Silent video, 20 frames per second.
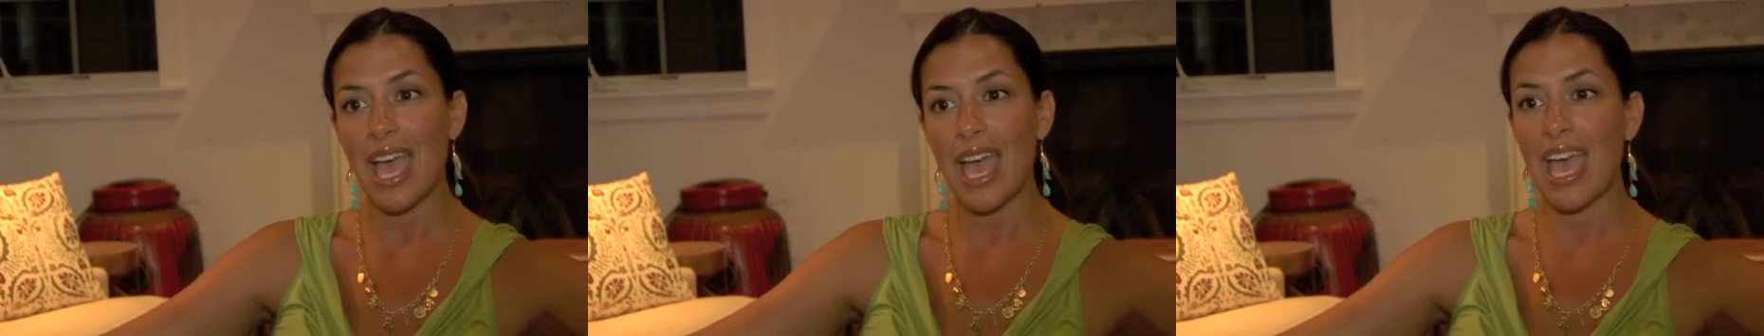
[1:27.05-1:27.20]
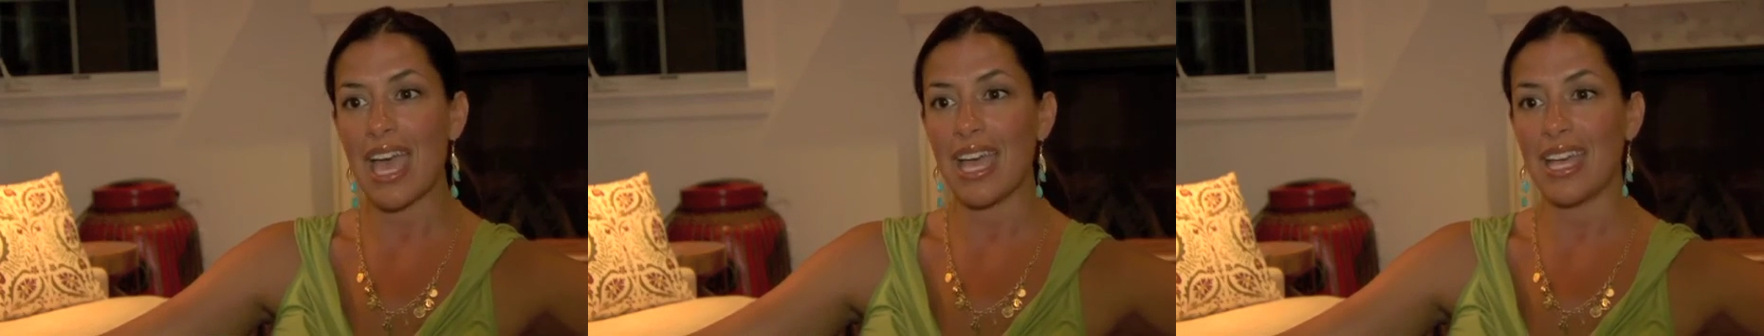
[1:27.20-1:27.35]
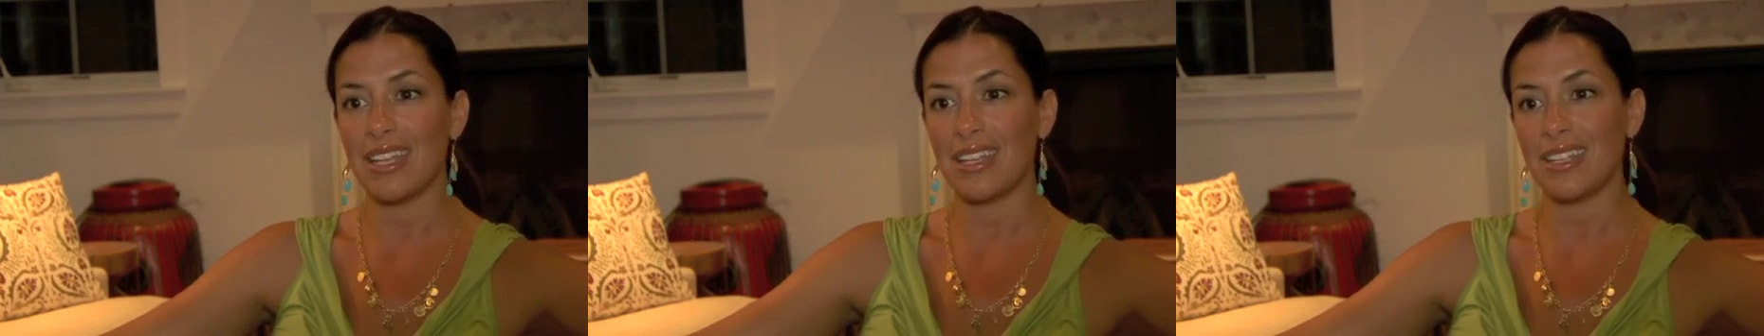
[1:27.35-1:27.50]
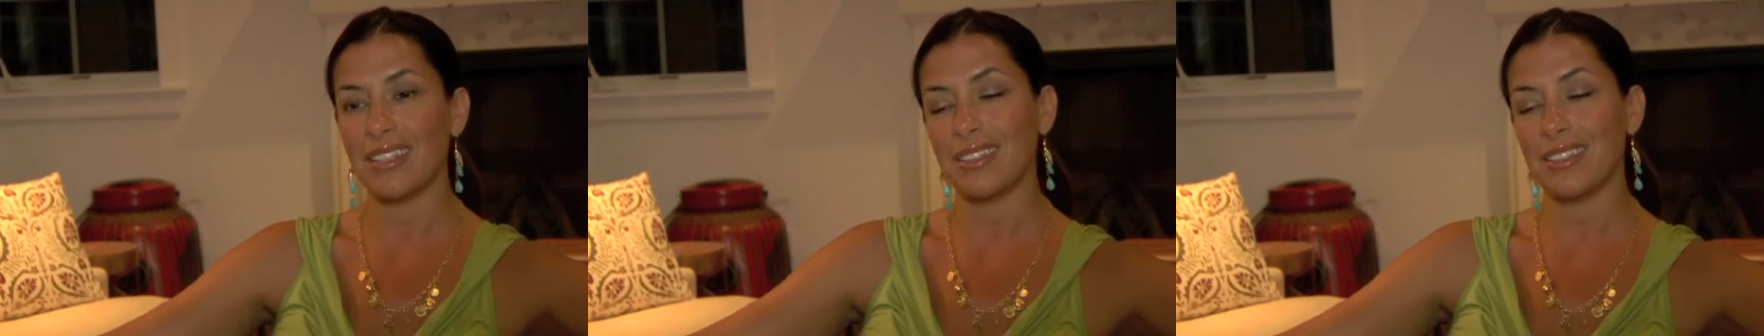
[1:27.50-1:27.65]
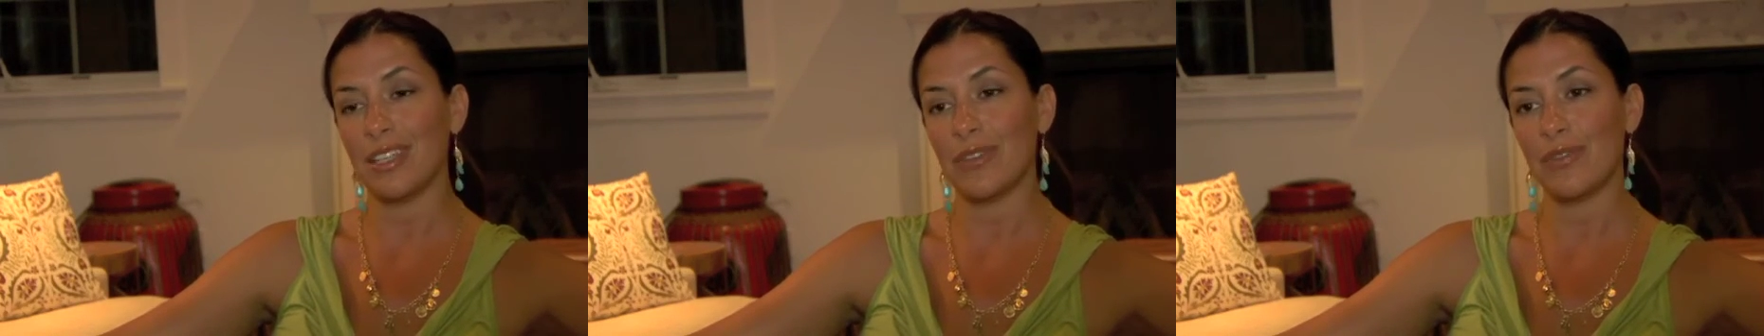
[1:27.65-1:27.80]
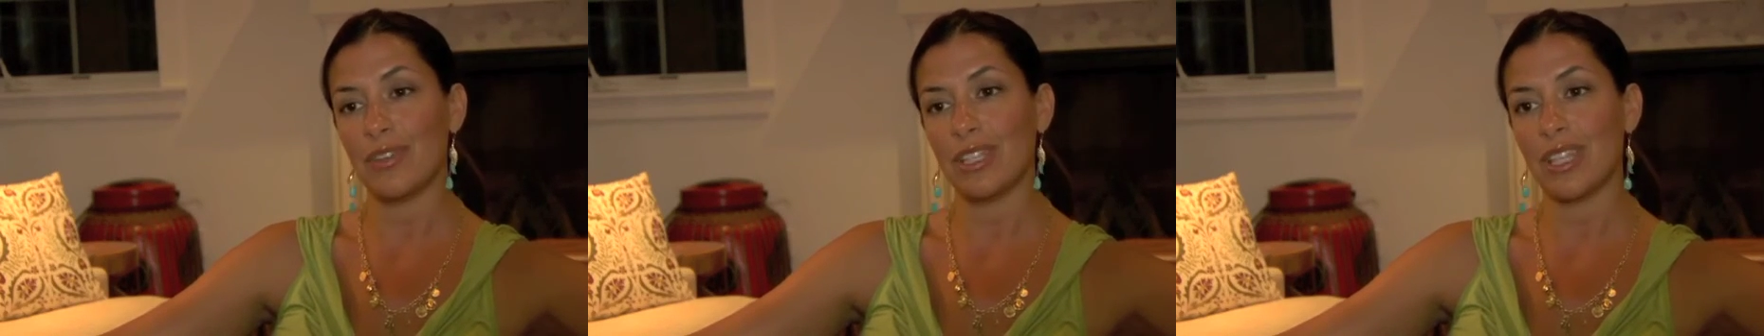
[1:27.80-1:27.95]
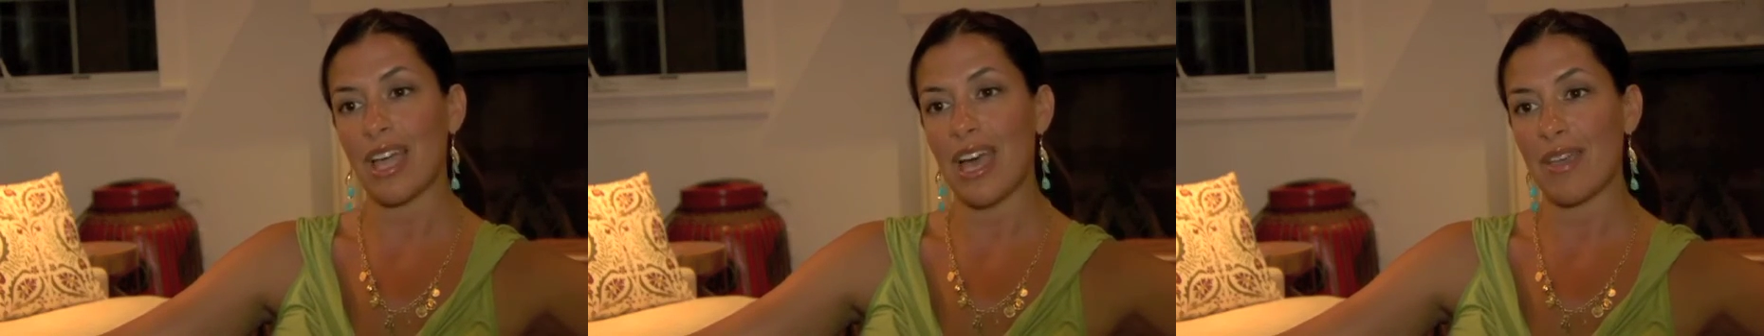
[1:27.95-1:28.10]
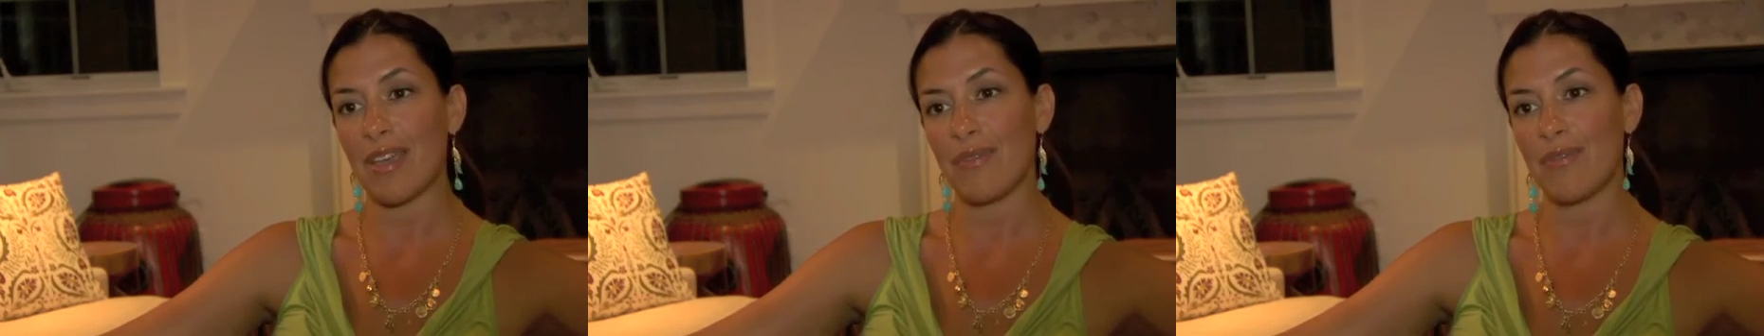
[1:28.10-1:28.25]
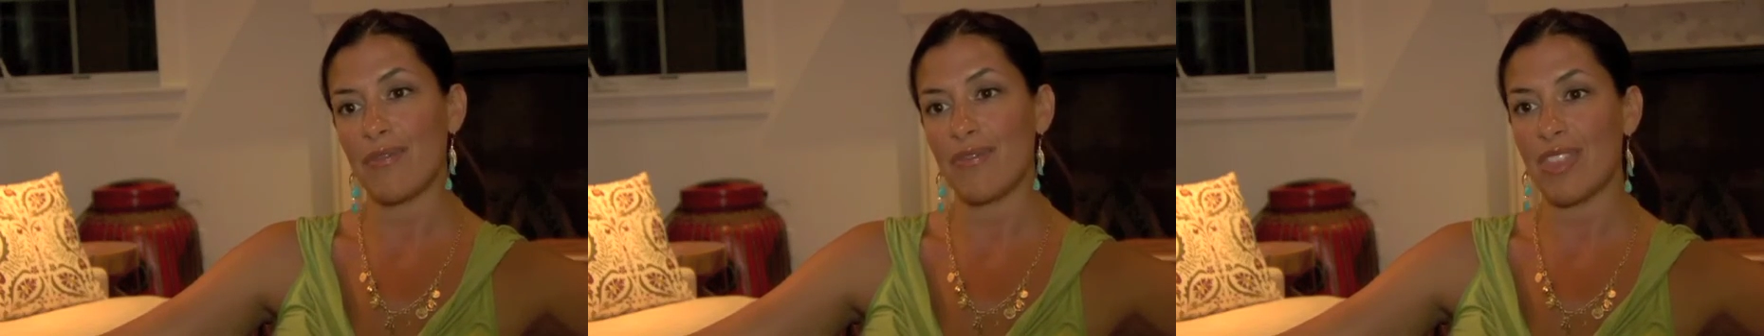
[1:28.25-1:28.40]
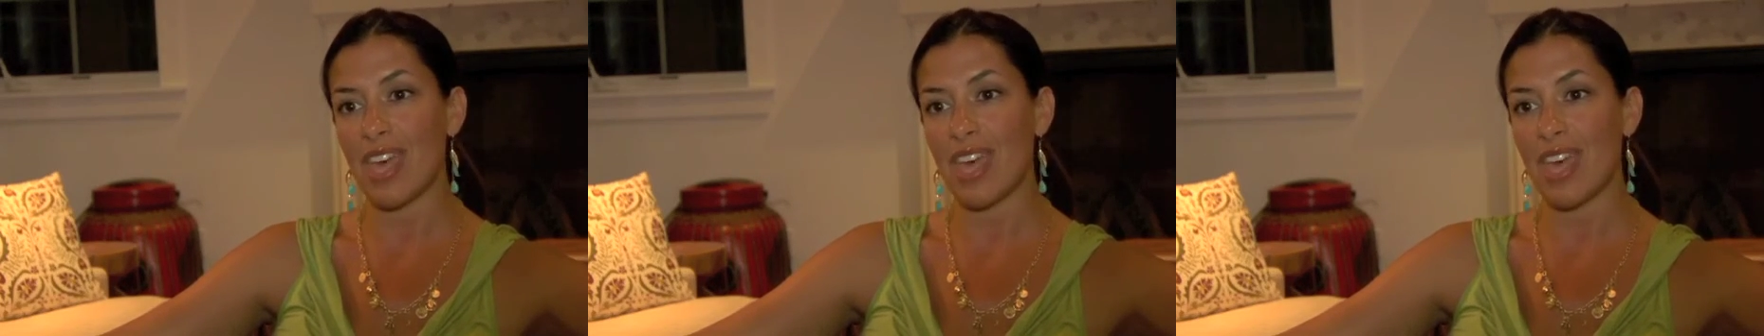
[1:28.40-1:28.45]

and live a life